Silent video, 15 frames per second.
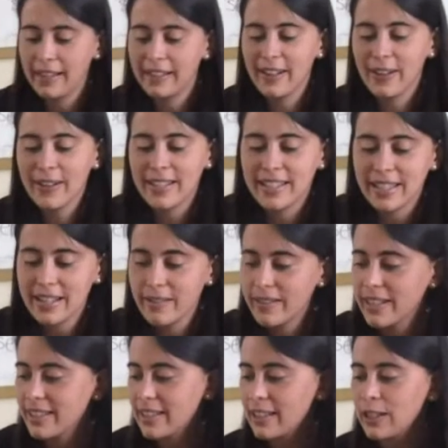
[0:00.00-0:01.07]
And the idea
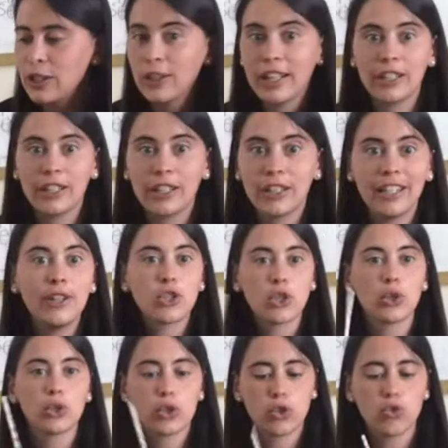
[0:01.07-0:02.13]
is that you can use
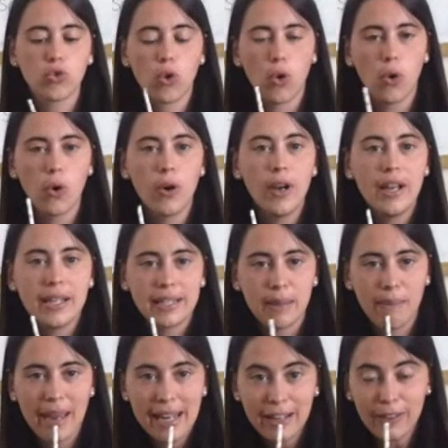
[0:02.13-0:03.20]
your straw to
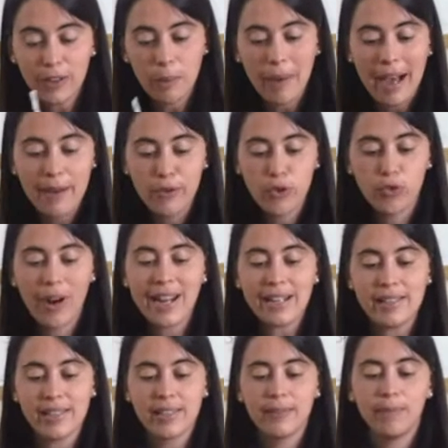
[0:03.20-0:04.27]
make them have a
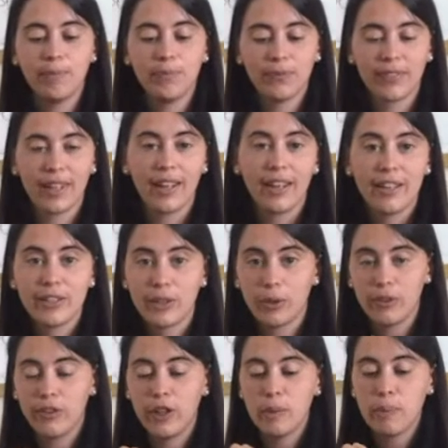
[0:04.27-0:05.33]
race. So
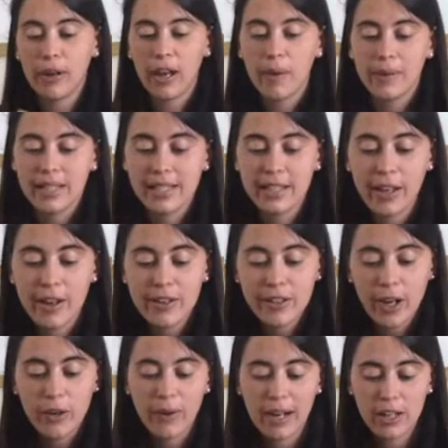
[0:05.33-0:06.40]
if you blow in a certain
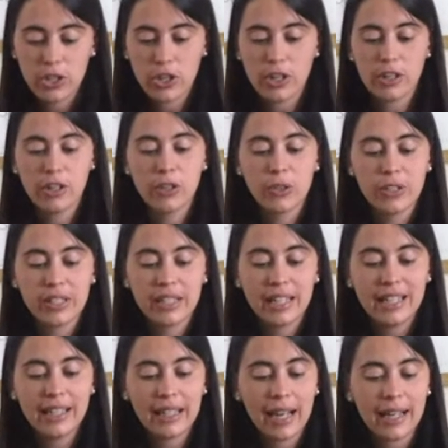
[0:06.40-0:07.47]
direction, you'll see
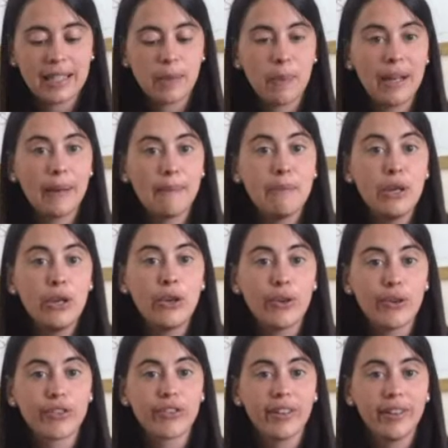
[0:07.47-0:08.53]
the caterpillar
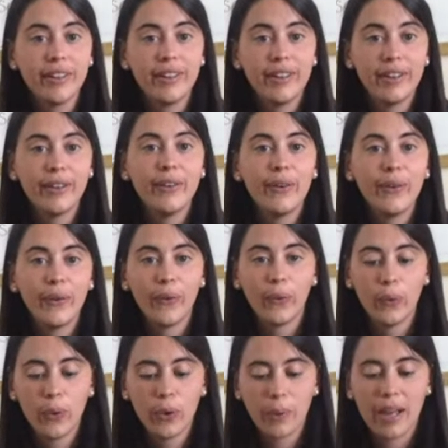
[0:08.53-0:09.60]
move
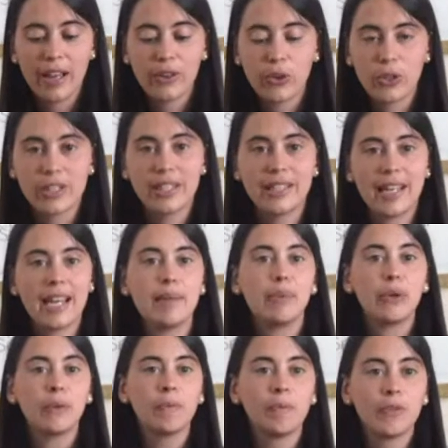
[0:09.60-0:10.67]
all the way across the
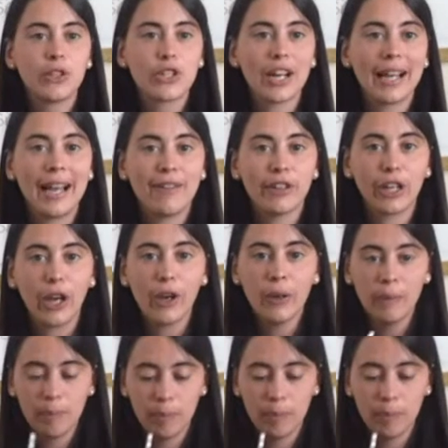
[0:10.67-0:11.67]
table. Shall I have a go?